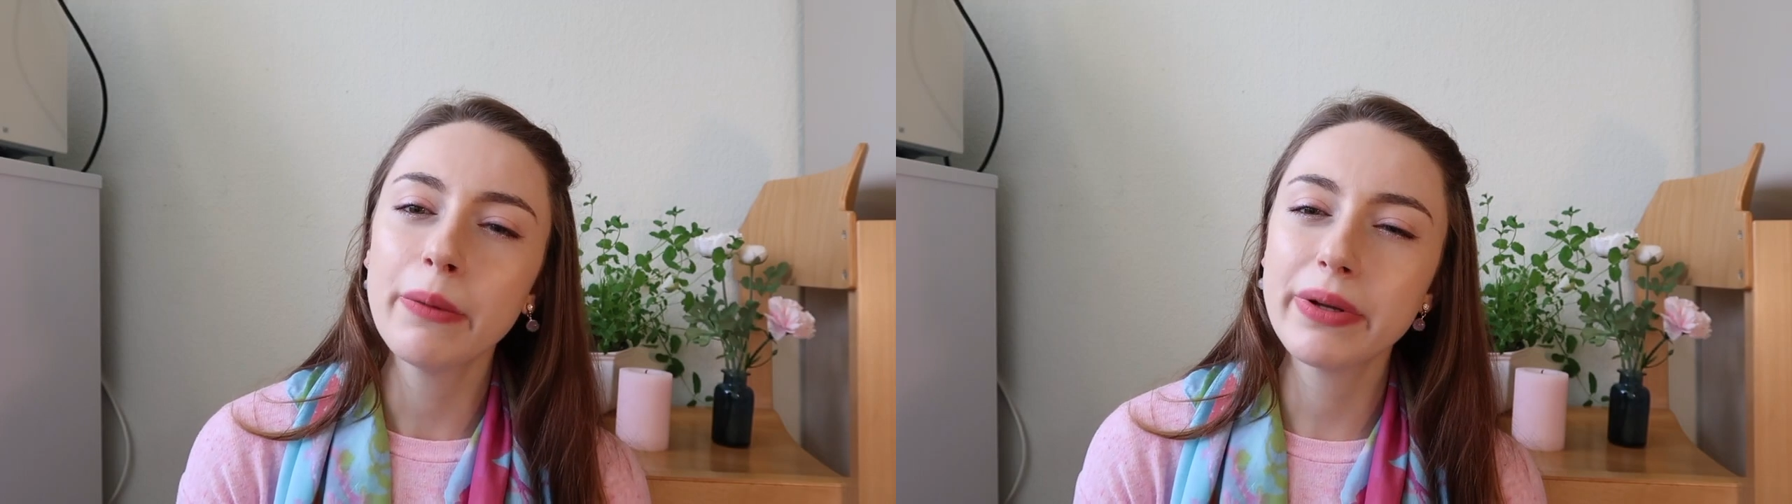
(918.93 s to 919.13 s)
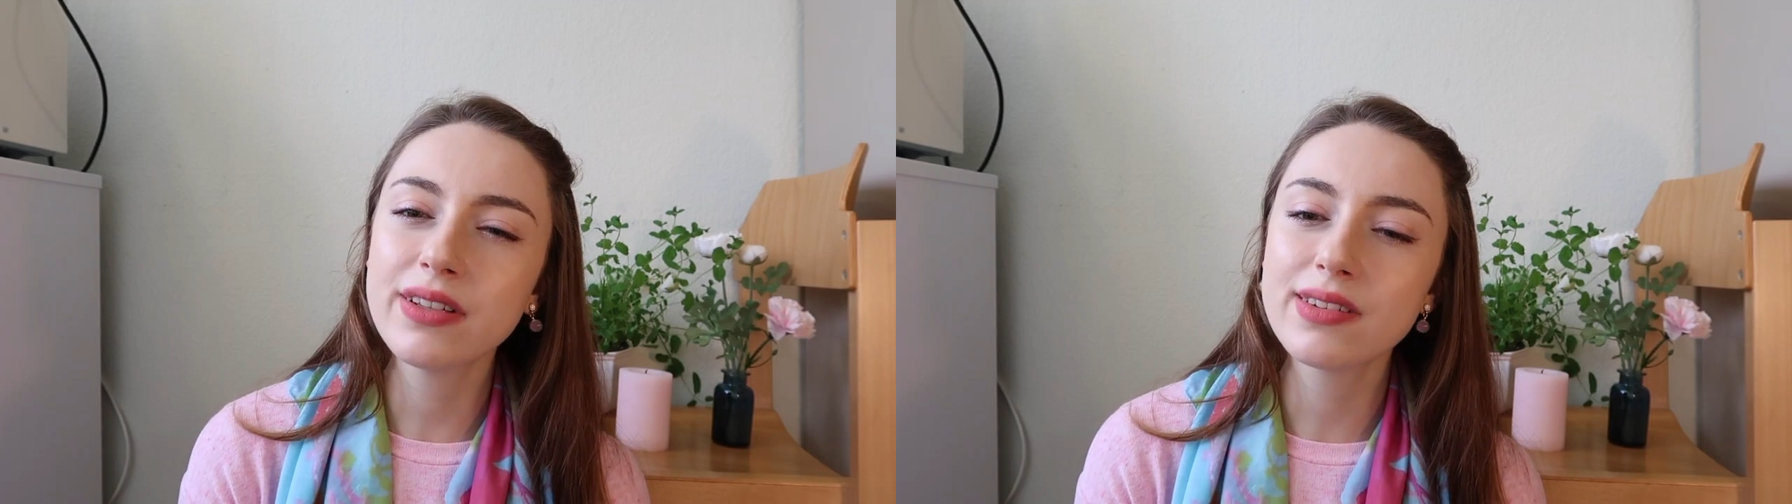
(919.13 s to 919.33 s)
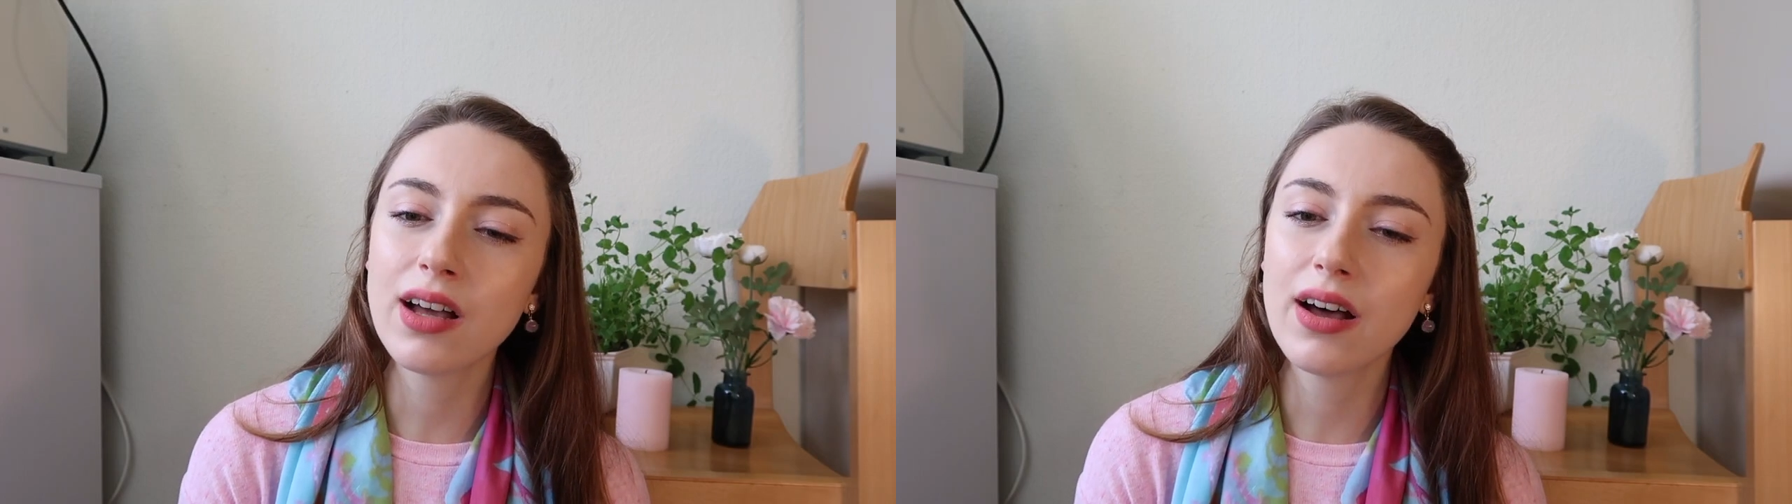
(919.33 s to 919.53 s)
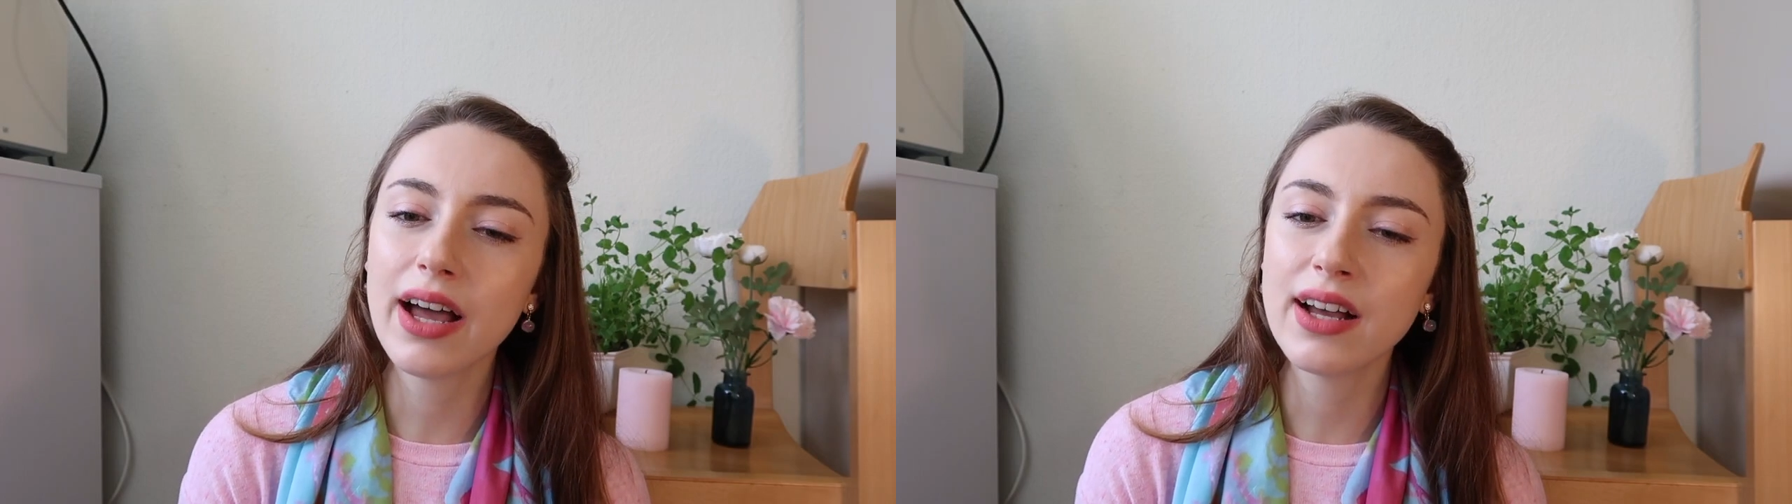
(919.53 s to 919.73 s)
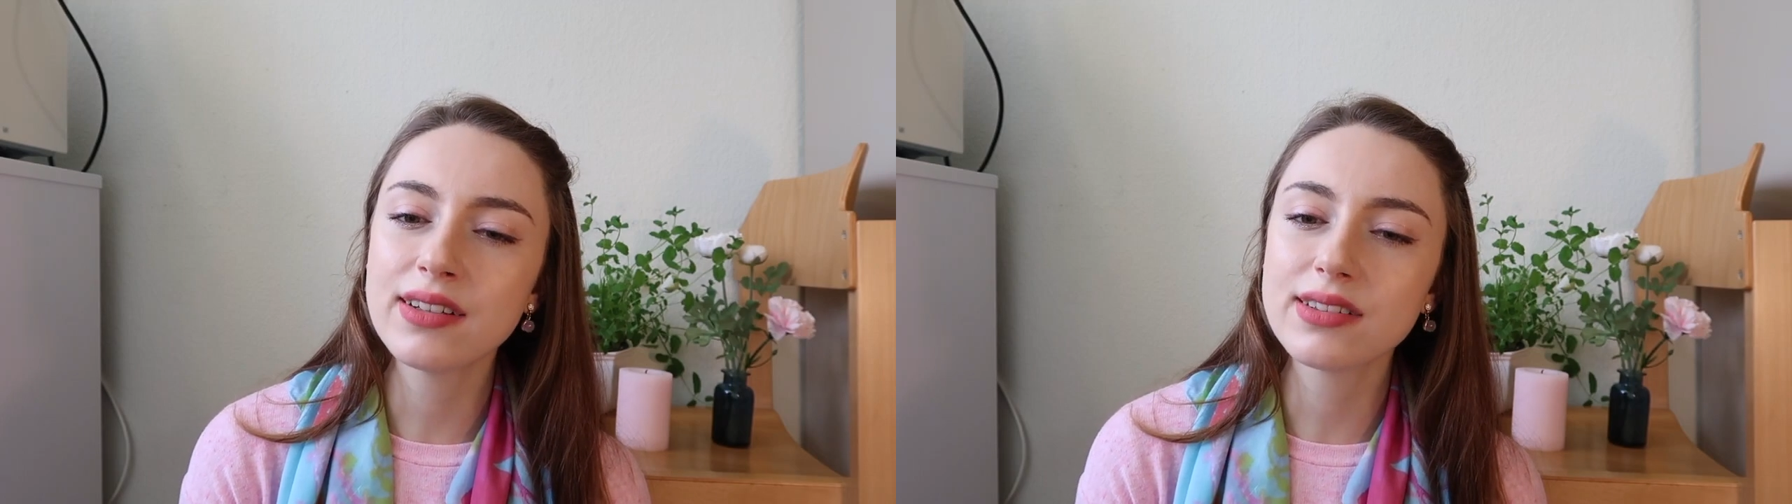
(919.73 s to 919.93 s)
but it's not
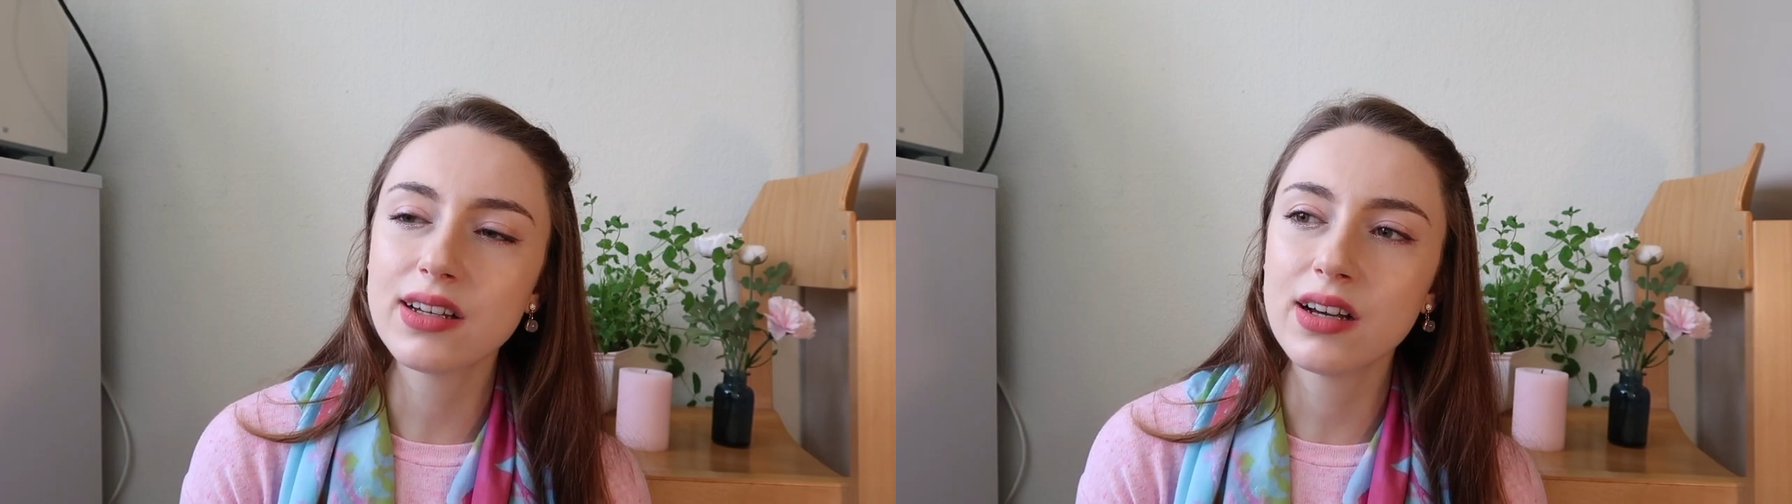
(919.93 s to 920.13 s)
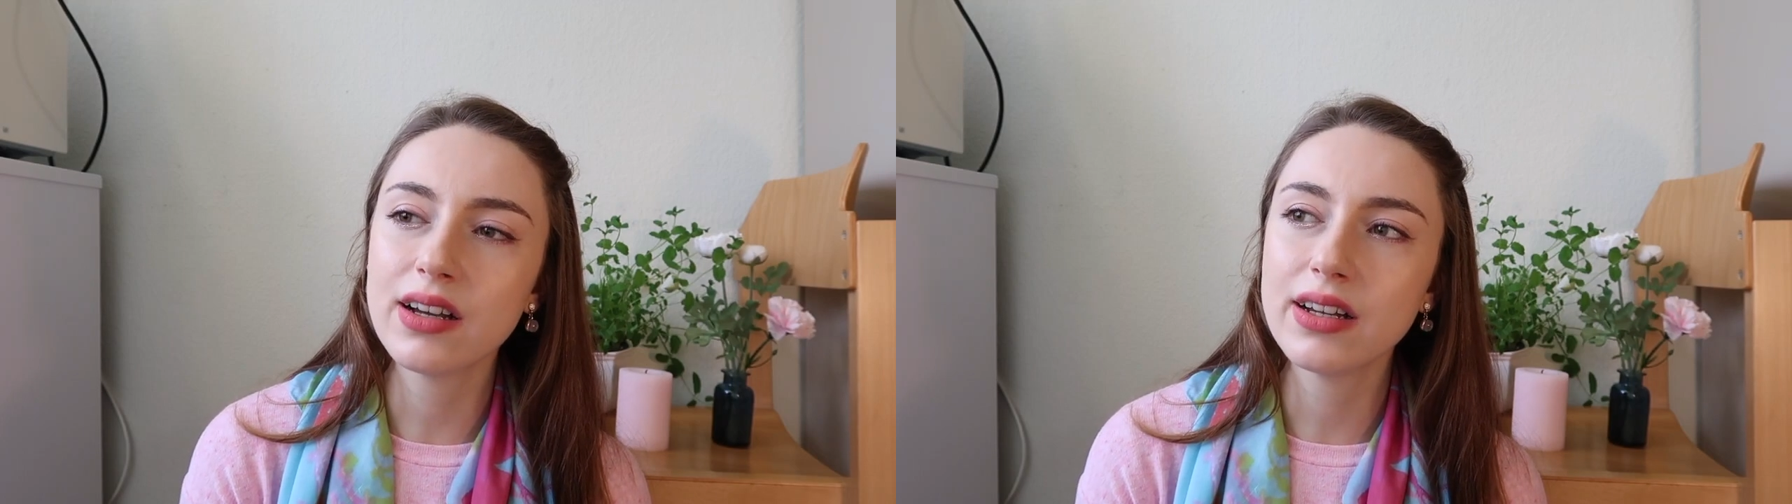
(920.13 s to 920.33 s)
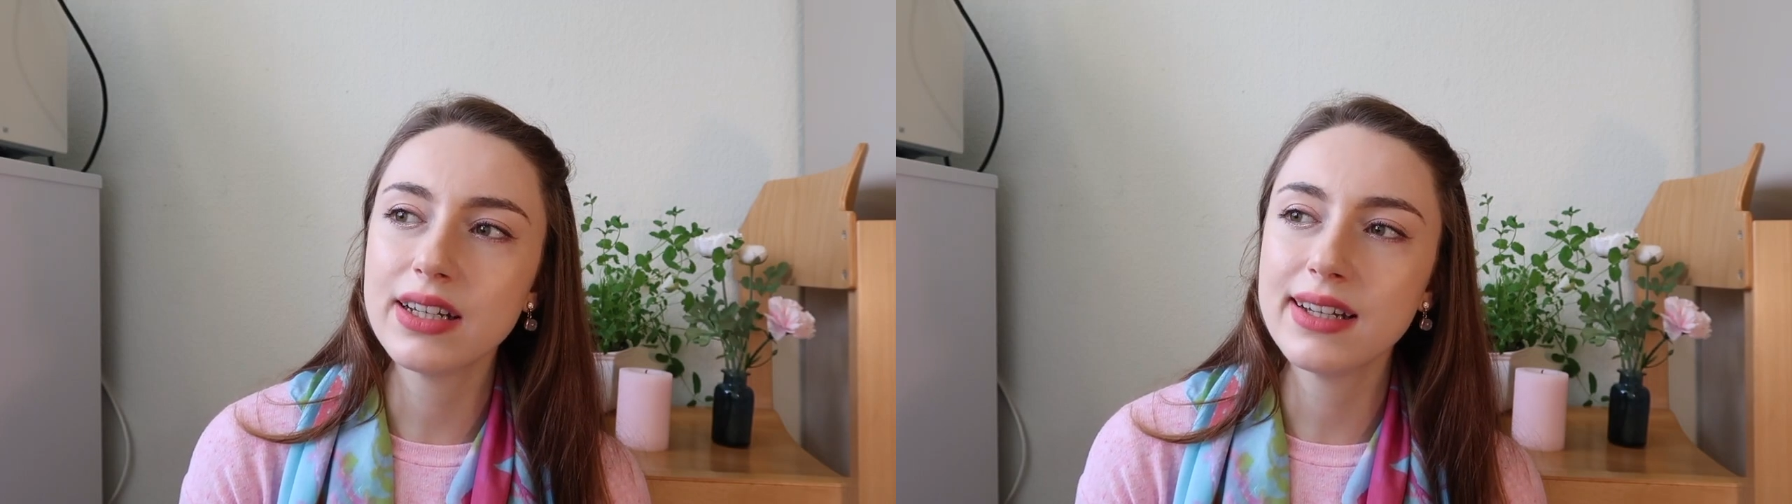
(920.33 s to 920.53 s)
as uh,